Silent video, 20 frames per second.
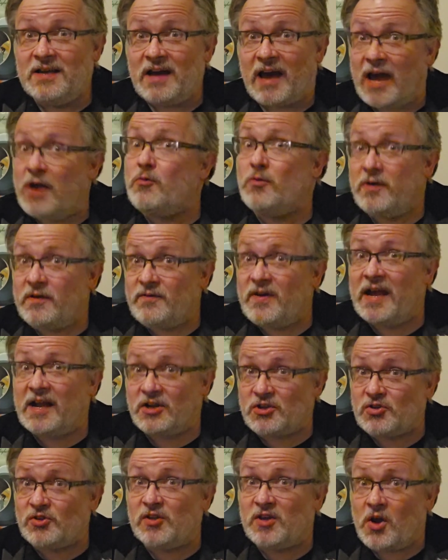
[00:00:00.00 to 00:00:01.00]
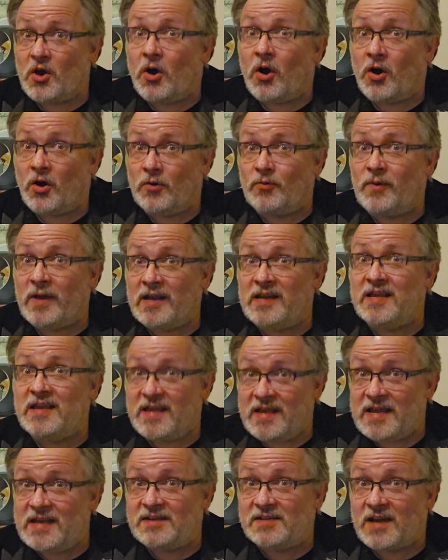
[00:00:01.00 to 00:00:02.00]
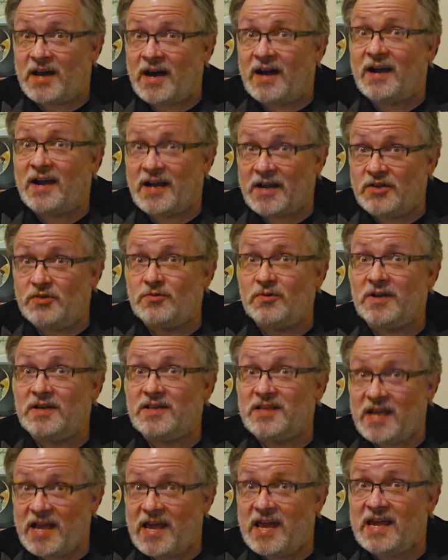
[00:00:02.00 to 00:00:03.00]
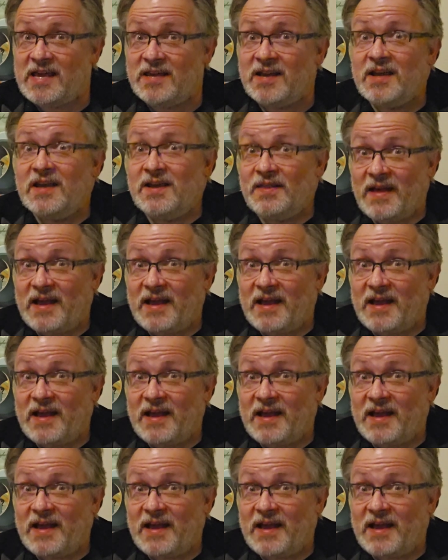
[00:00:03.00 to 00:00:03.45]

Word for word: I would have actually already hit 100K.